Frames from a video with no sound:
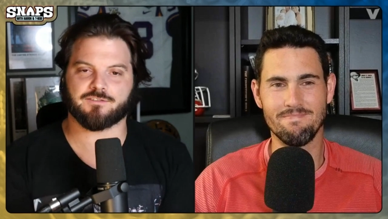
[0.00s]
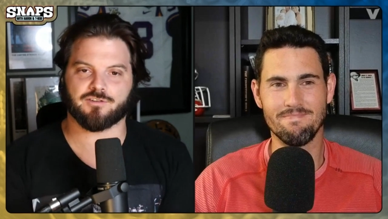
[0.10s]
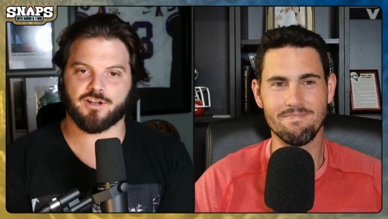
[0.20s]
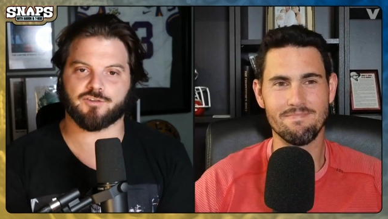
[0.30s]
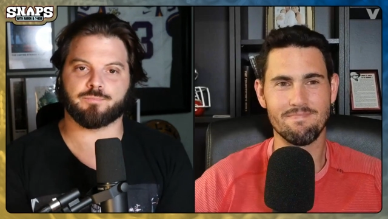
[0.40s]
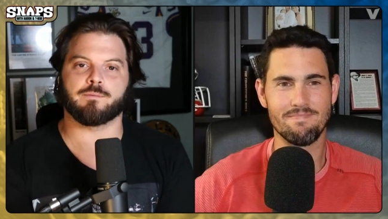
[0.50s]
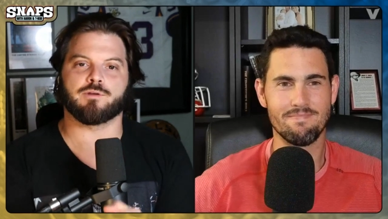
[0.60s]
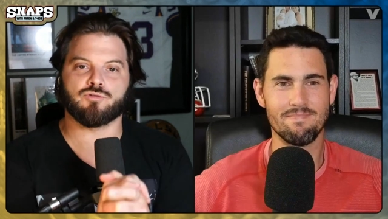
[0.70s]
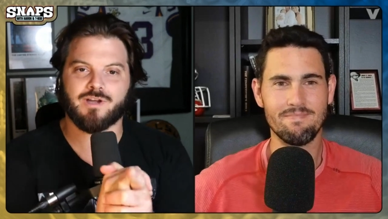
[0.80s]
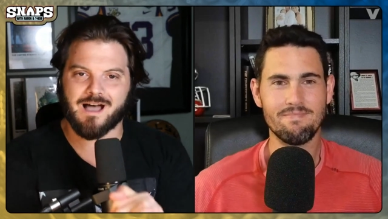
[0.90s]
Speaker 1: on us. Remember,
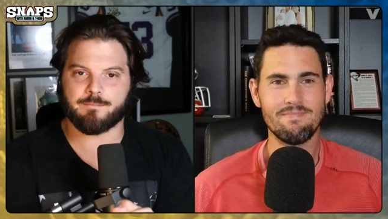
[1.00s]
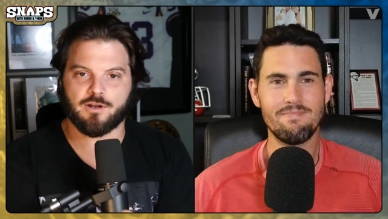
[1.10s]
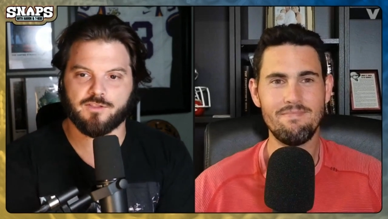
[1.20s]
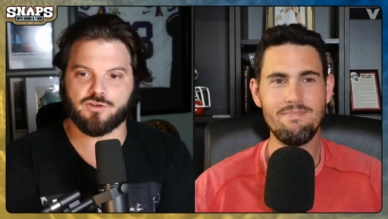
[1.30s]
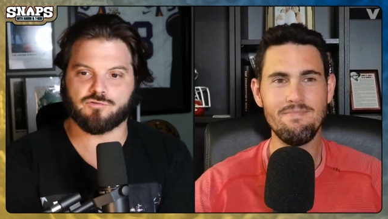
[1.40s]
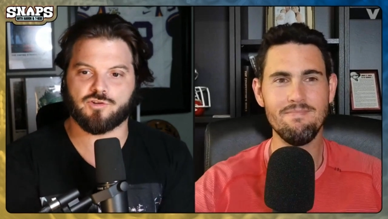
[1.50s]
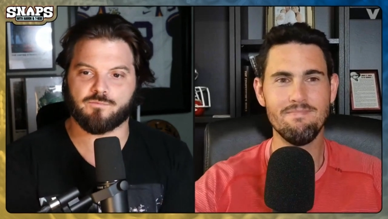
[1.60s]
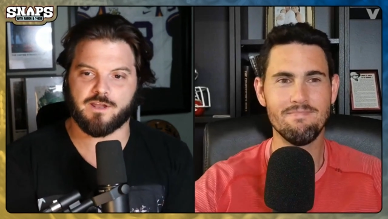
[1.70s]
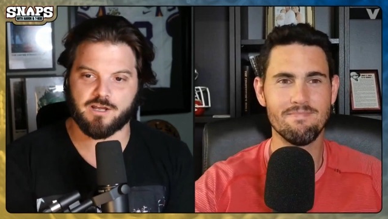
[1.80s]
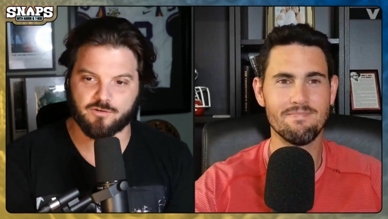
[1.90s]
you comment on the YouTube
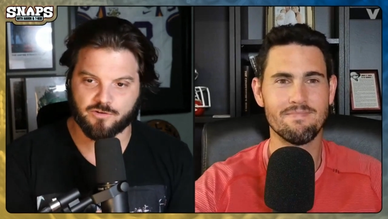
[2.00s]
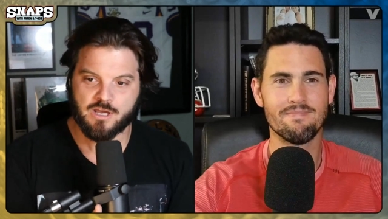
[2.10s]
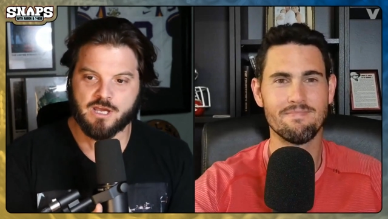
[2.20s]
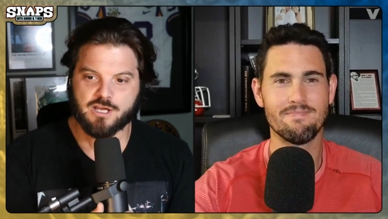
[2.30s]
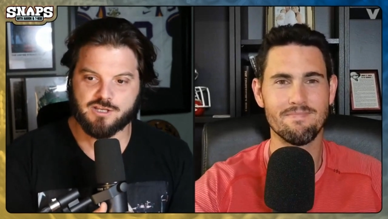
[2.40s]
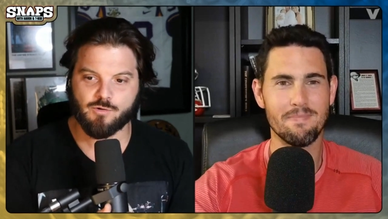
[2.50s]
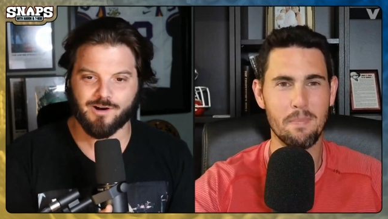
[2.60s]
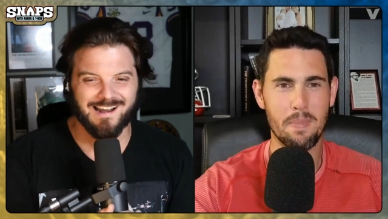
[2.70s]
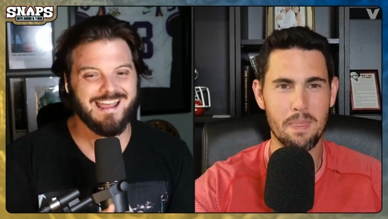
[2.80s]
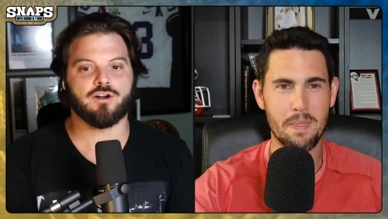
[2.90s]
videos, you are
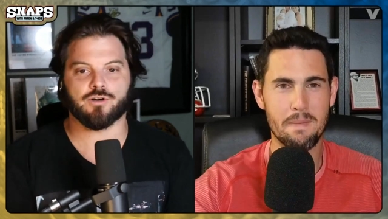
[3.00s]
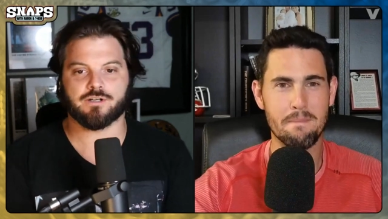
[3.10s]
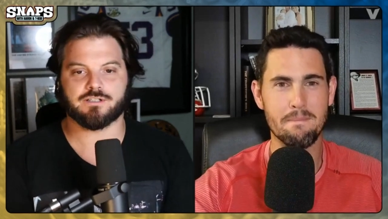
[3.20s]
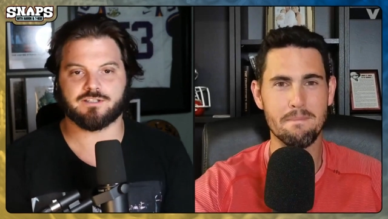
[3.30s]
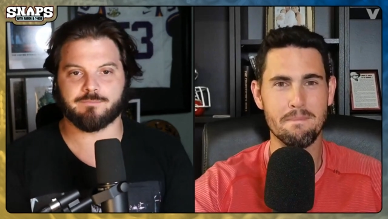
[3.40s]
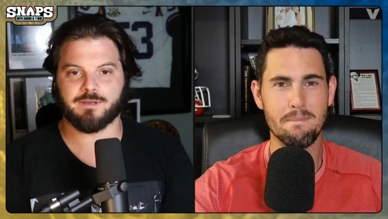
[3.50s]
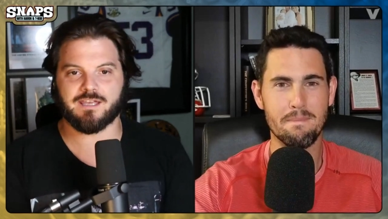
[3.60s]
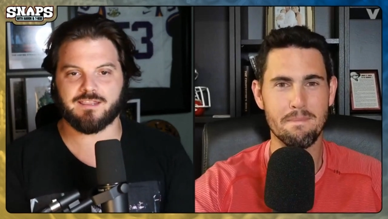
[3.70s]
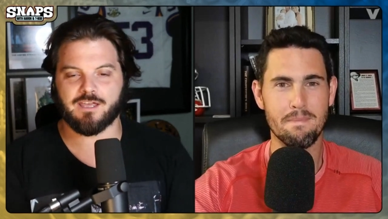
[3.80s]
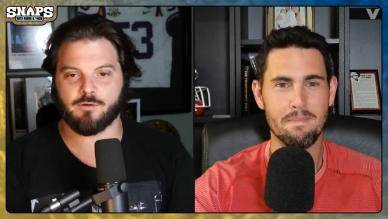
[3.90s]
entered to
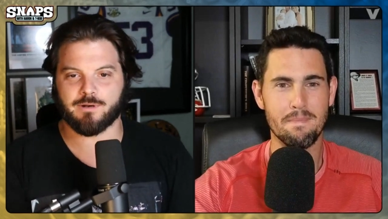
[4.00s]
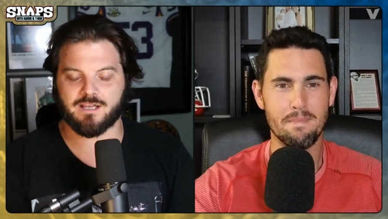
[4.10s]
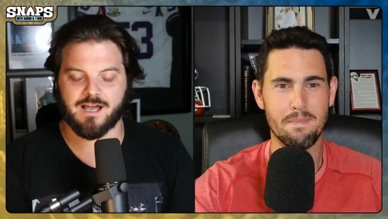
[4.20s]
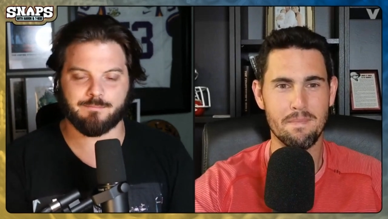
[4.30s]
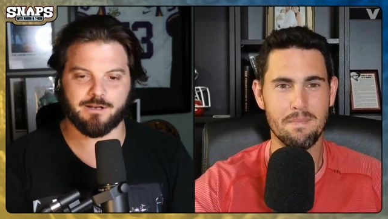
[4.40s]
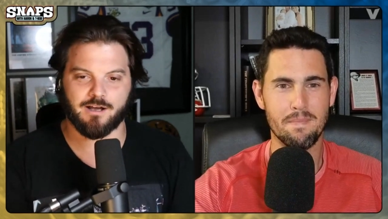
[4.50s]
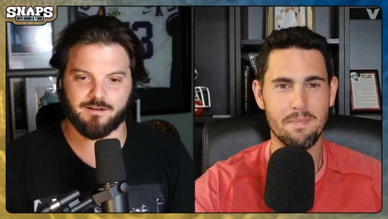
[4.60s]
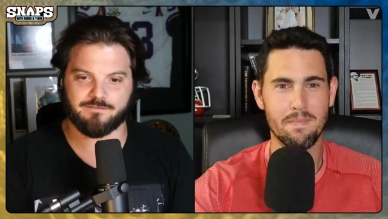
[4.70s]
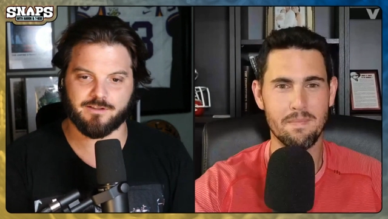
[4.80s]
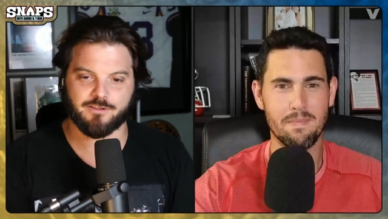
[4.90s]
be the opening comment of the